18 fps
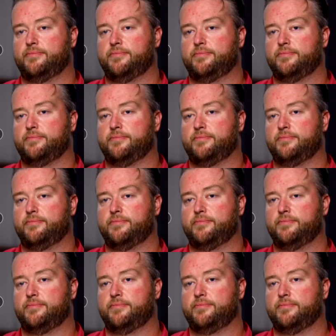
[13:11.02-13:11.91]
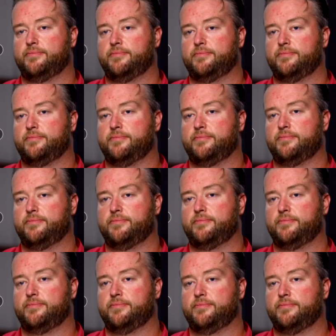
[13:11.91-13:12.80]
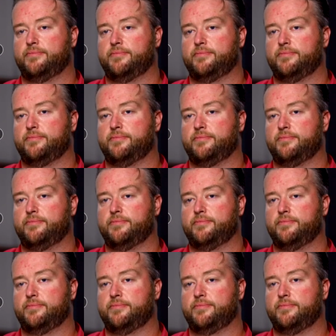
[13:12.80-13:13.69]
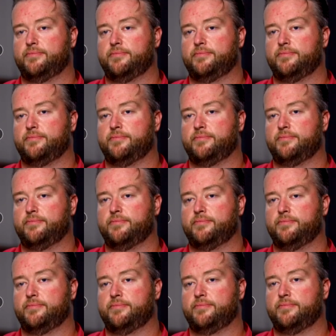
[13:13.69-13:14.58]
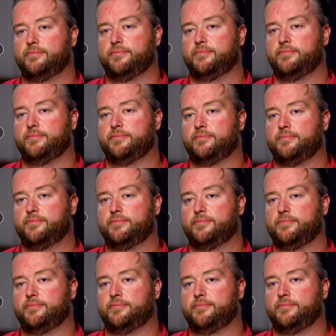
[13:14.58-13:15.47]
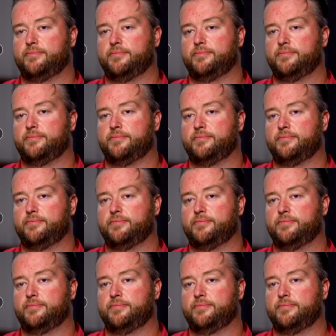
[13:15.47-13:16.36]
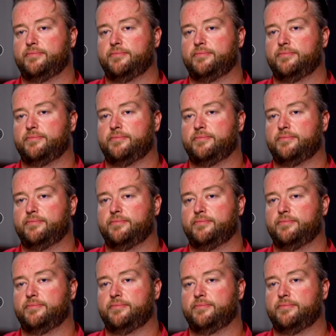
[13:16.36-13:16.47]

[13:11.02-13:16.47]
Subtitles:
This person isn't speaking.